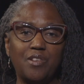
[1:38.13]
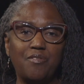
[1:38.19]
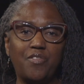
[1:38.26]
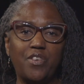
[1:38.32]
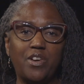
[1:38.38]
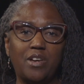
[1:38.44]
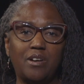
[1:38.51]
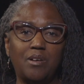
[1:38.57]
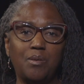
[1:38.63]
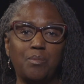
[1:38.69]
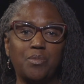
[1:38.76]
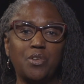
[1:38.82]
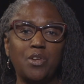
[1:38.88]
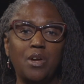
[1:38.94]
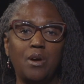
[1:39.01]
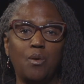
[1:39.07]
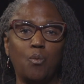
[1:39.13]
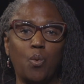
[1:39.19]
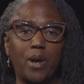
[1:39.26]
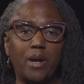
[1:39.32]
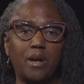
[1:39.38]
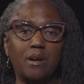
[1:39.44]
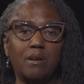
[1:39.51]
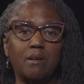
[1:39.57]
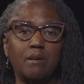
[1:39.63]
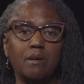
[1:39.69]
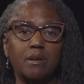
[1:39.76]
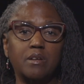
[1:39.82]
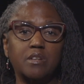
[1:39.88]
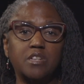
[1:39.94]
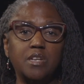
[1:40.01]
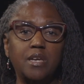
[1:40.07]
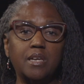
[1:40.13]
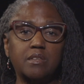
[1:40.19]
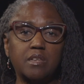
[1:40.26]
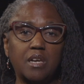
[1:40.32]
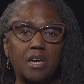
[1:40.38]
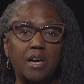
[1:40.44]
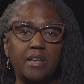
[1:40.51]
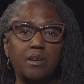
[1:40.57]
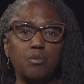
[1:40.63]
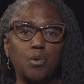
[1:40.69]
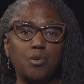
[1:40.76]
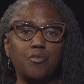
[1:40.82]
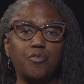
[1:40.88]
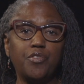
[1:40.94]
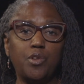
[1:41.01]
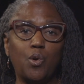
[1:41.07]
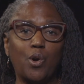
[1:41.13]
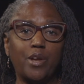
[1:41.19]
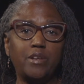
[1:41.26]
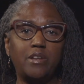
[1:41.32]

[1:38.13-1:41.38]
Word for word: in films where she hit the cutting room floor.